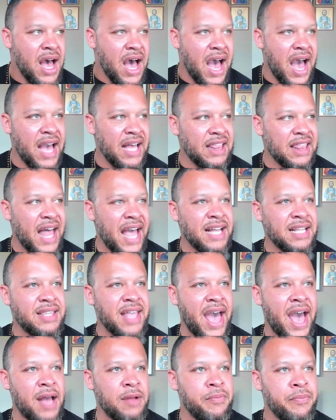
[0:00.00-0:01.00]
I like
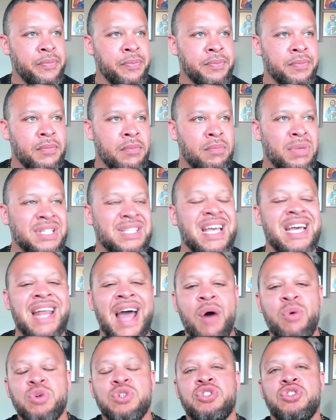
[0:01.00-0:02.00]
that, but then
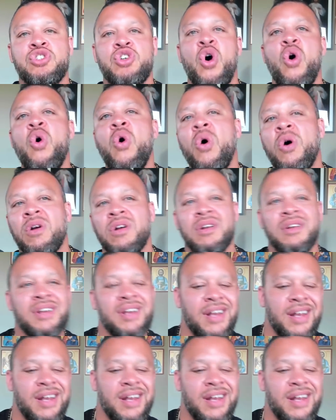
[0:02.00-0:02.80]
I was torn.